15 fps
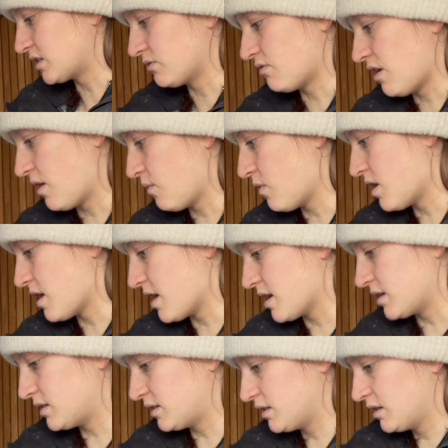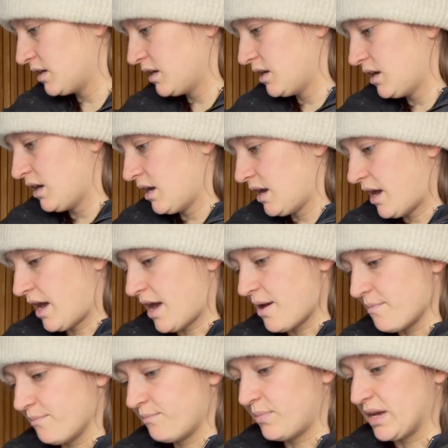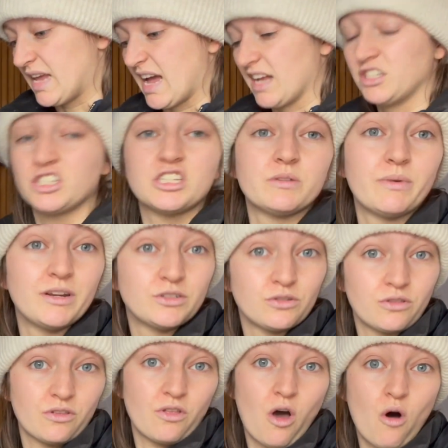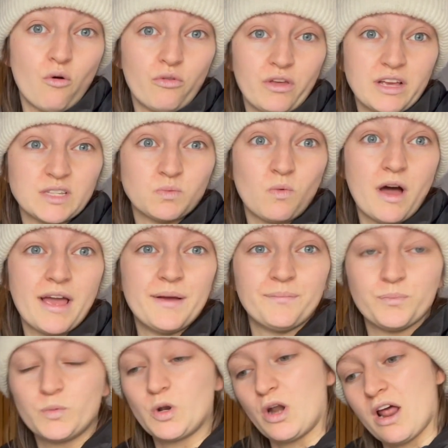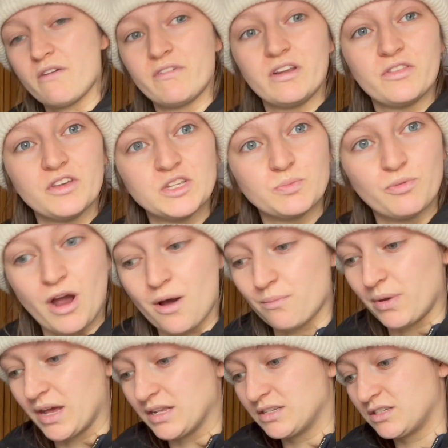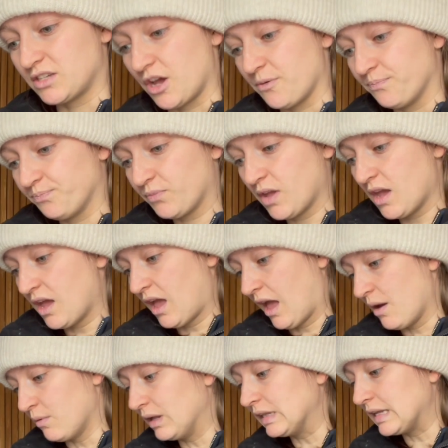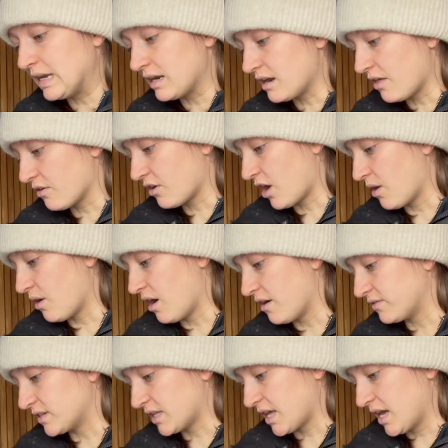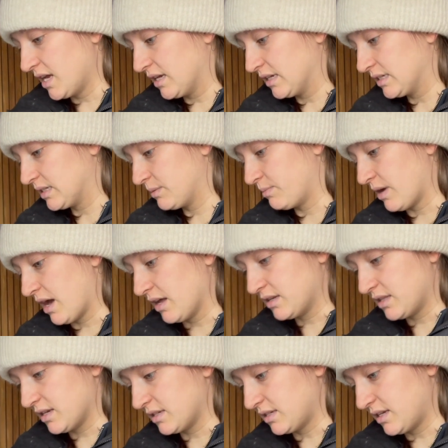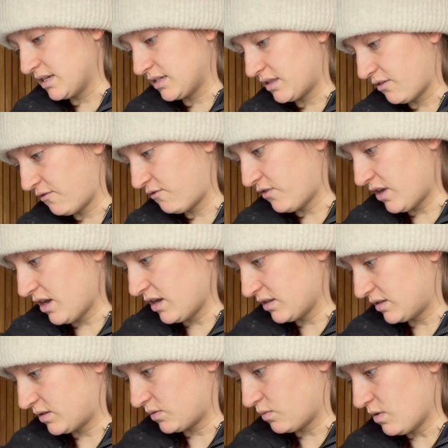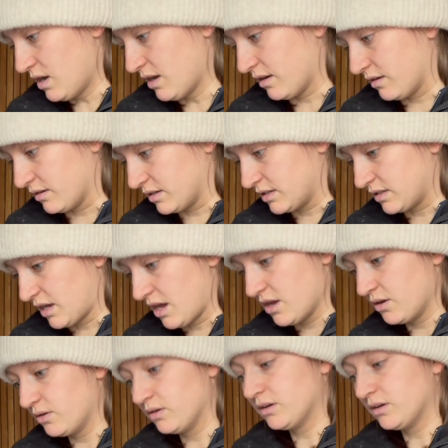the right word. Um, but yeah, just to make sure that the whole thing is white. We don't have any of those brown bits. So it will need another coat after this, but this is the first one. So,